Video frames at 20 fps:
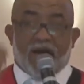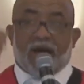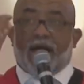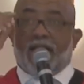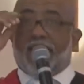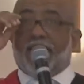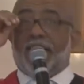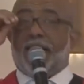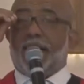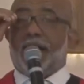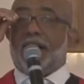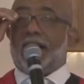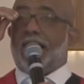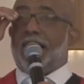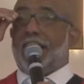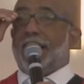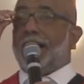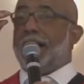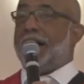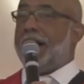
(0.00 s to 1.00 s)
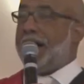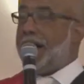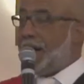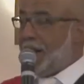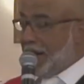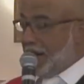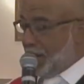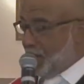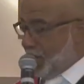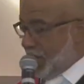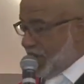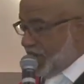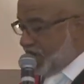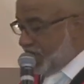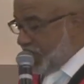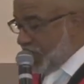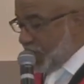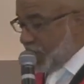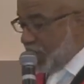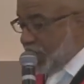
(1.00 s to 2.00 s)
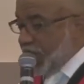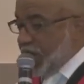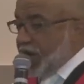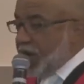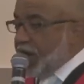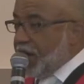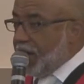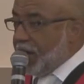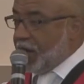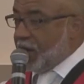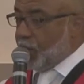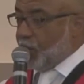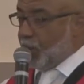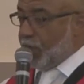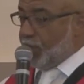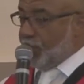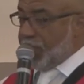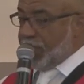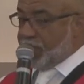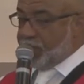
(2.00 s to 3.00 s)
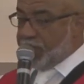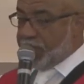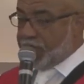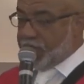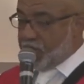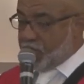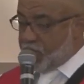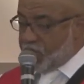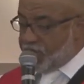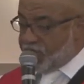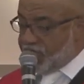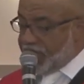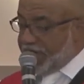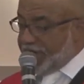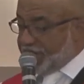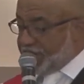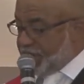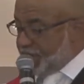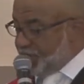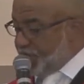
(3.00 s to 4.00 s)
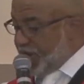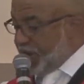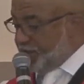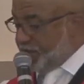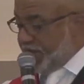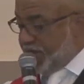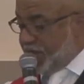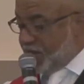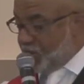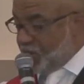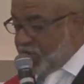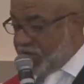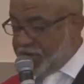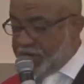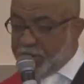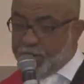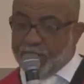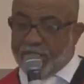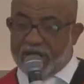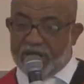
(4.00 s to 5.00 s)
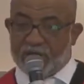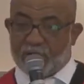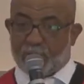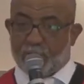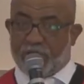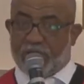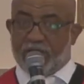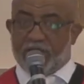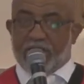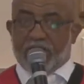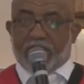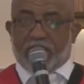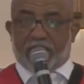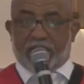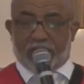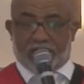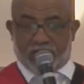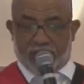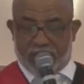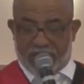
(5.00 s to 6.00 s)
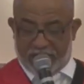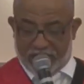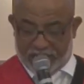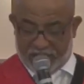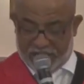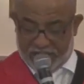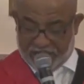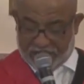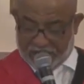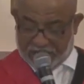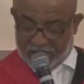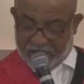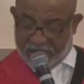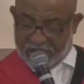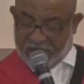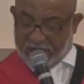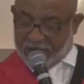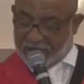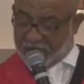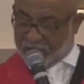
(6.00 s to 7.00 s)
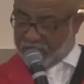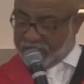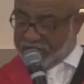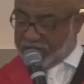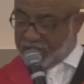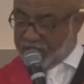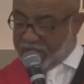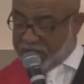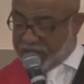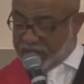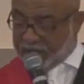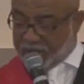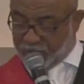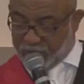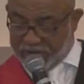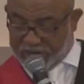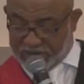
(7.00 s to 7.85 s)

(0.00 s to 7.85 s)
Uh, uh, how, how, how, many of you uh, remember the old fashioned Poppy had one in the basement that you had these uh, three, you had the three